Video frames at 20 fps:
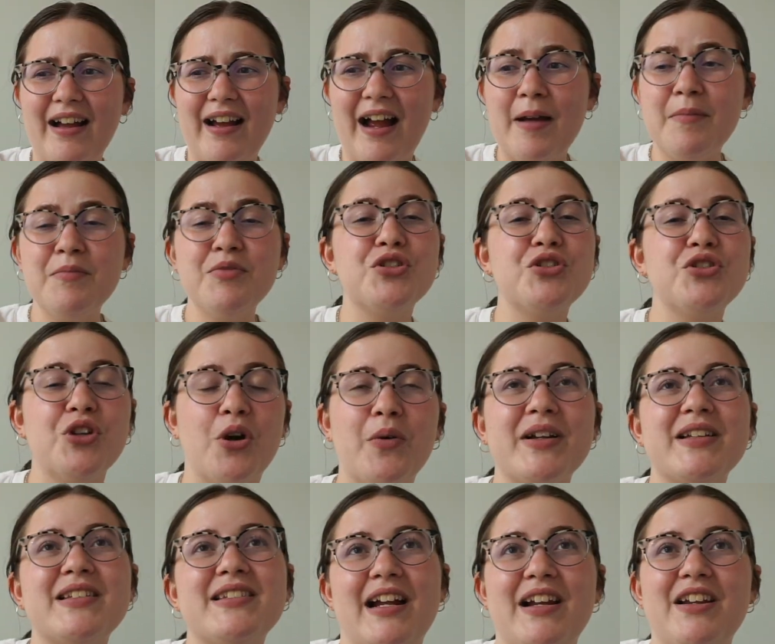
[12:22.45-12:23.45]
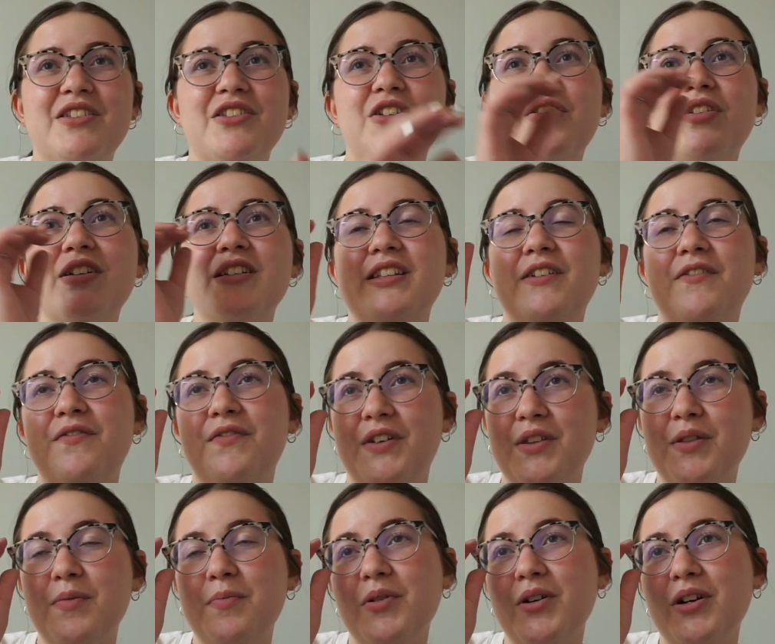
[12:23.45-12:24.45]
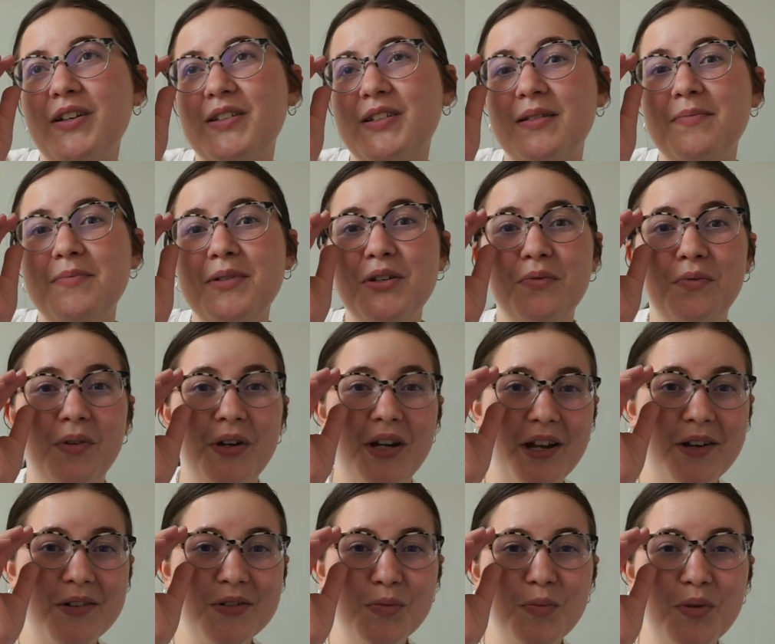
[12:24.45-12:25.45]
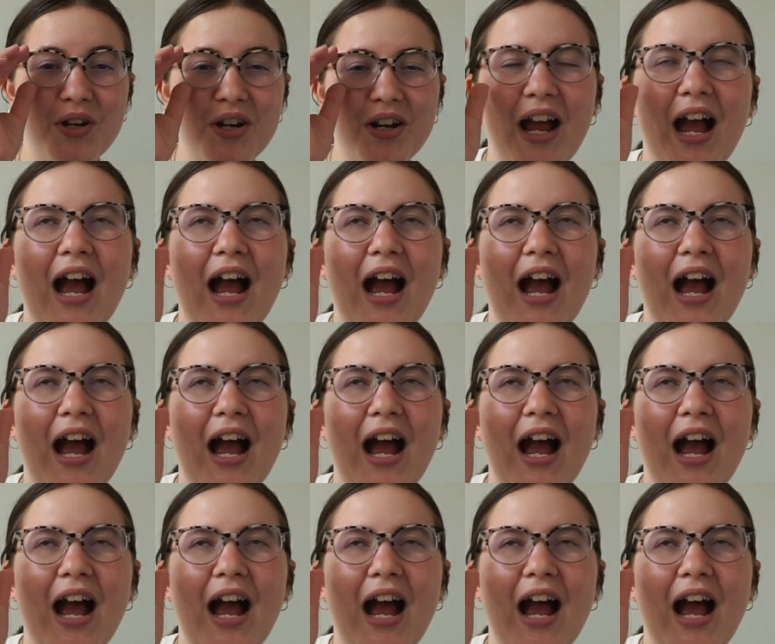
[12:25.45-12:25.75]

I'm so excited though because the fifth book is going to be Rio's book.